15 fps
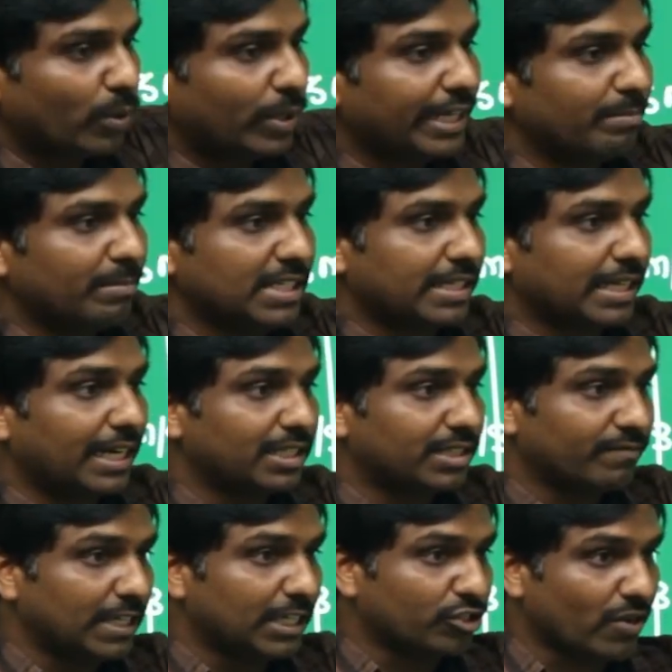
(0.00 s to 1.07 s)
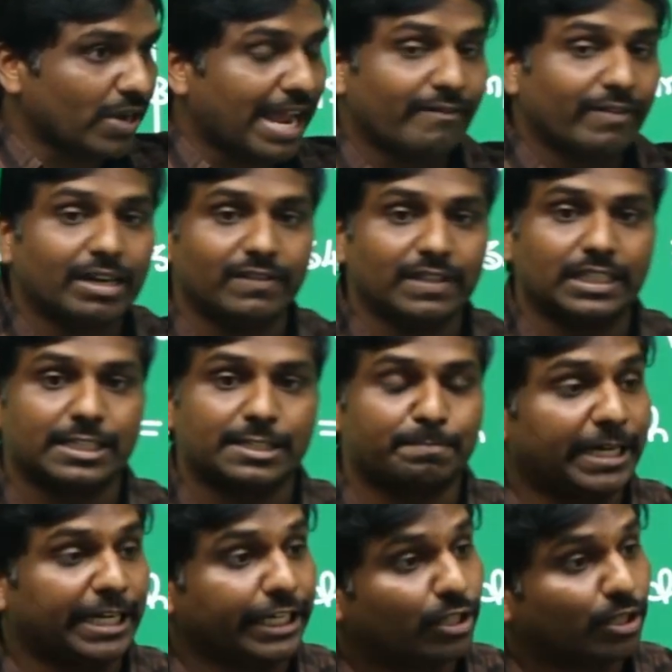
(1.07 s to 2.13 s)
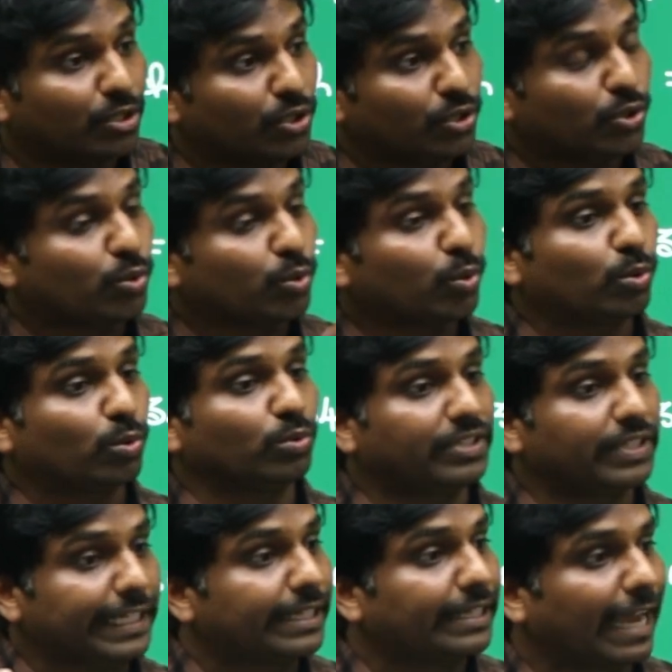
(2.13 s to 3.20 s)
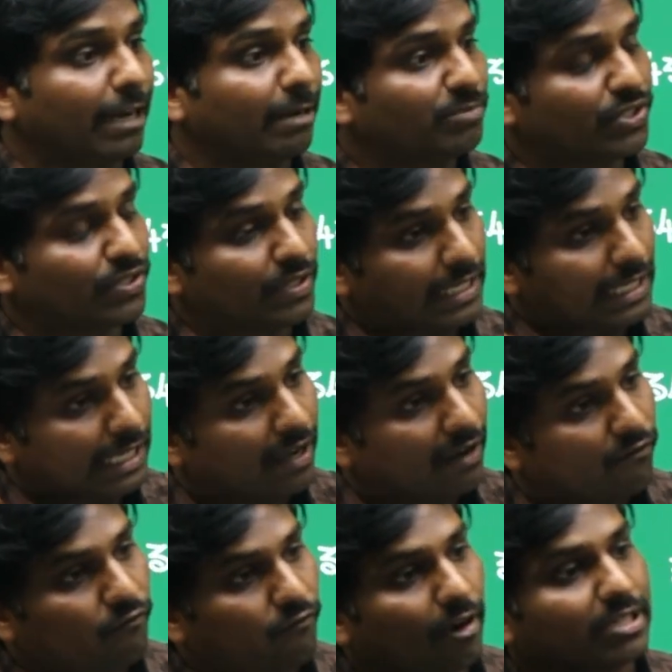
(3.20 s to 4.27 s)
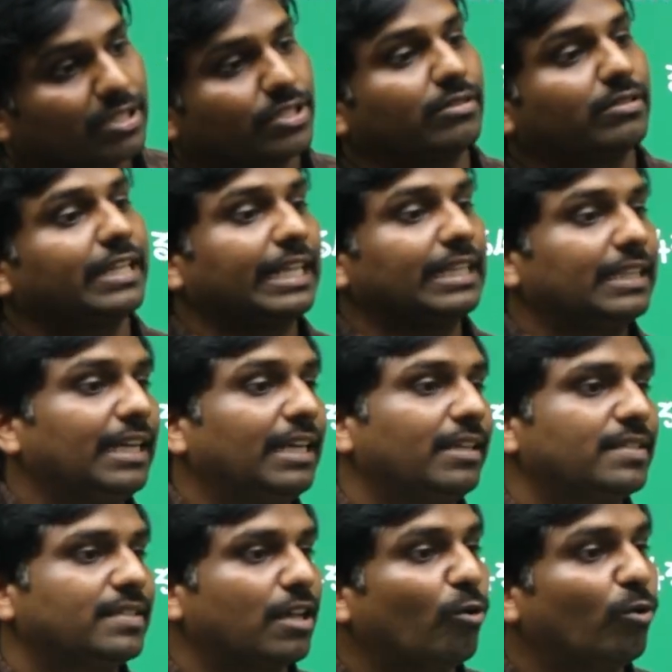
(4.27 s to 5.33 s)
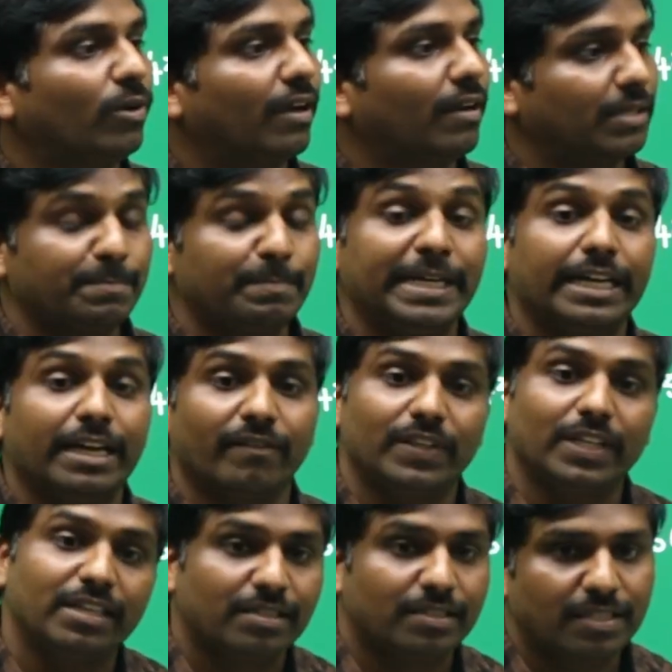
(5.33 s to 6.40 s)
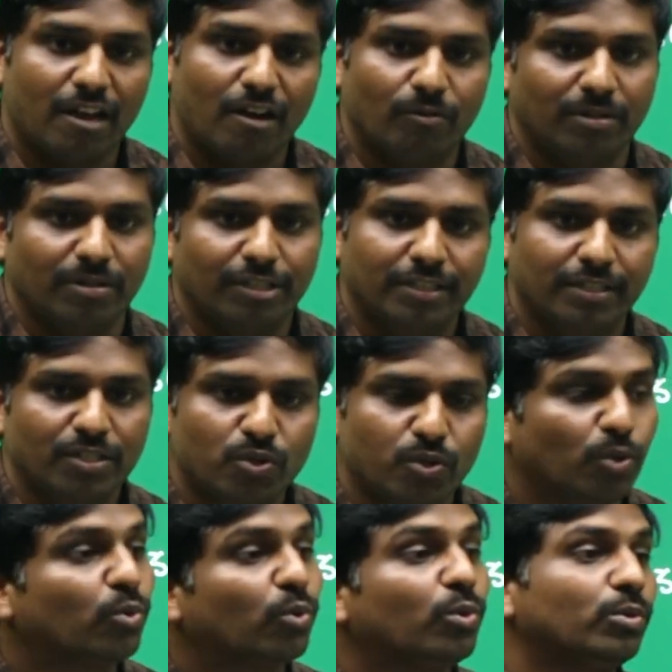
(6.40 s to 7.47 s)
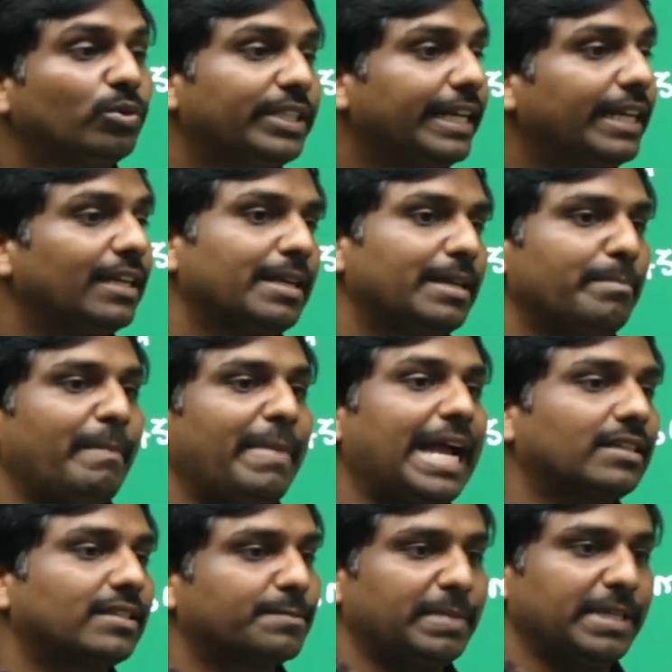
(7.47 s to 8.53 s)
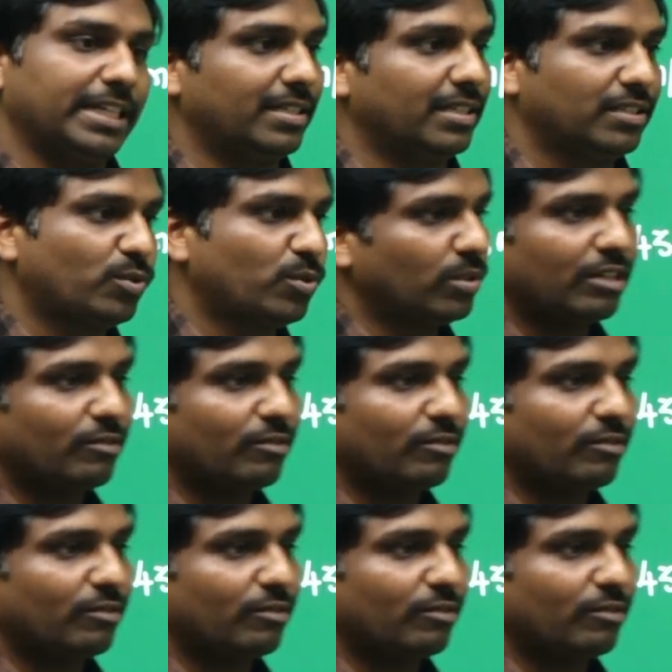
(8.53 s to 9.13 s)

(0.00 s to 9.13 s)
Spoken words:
missiles will travel with a speed 2 to 3 times faster than the sound speed of the sound. So 2 to 3 Mach speed. So that would